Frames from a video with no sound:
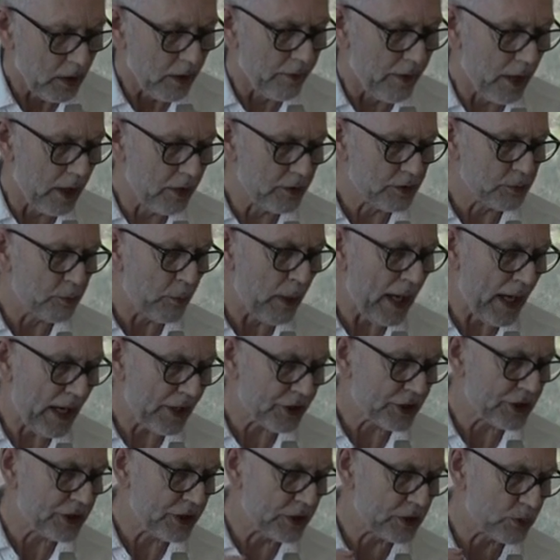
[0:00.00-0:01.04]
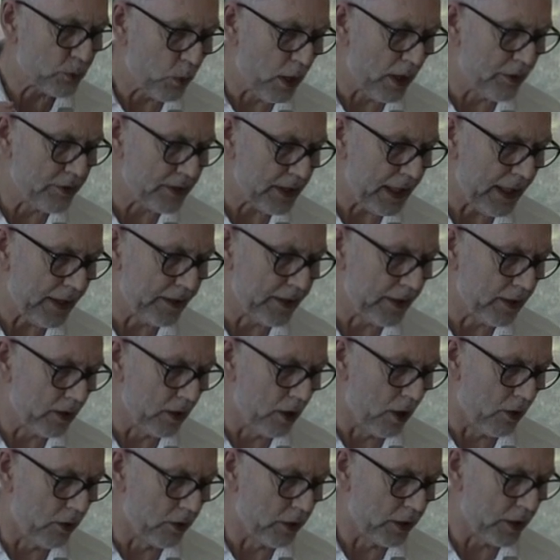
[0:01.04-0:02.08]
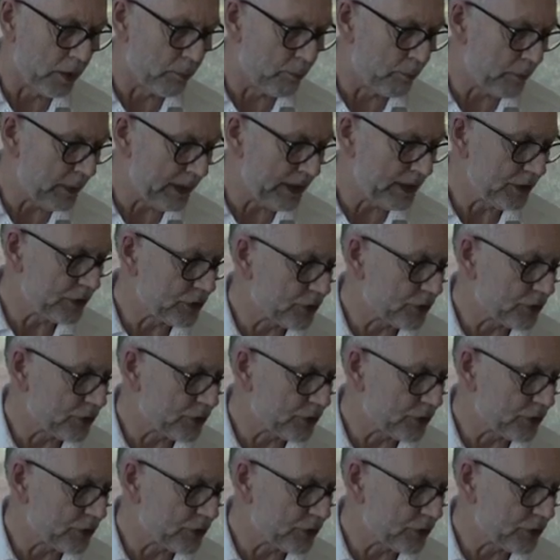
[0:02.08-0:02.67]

those patches won't any longer be